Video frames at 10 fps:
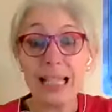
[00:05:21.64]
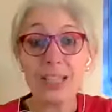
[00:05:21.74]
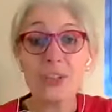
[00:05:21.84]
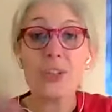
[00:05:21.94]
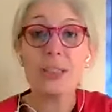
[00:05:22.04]

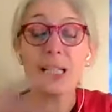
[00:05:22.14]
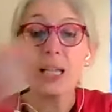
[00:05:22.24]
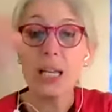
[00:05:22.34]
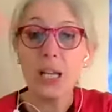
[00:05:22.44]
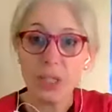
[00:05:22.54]
selection,
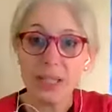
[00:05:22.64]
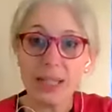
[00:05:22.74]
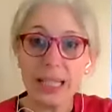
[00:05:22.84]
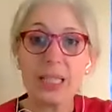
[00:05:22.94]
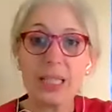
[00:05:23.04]

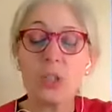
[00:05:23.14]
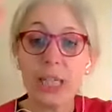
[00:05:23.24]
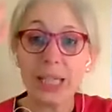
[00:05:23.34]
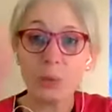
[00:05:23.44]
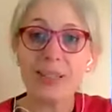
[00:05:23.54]
just
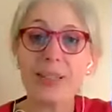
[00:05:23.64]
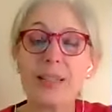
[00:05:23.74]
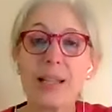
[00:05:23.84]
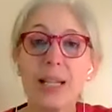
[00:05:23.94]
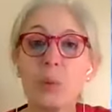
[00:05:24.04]
take one,
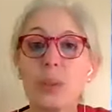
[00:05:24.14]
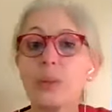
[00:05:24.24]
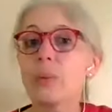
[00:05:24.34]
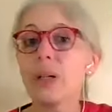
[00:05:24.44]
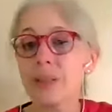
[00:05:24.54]
start with
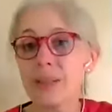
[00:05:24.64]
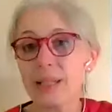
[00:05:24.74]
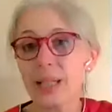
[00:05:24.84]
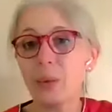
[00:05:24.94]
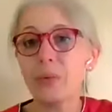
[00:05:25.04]
one.
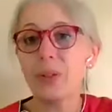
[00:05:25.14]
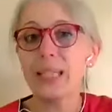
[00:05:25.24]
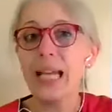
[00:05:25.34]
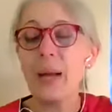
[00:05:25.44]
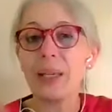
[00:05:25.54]

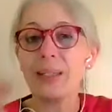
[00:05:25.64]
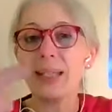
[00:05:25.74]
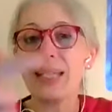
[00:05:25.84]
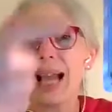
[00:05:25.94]
And then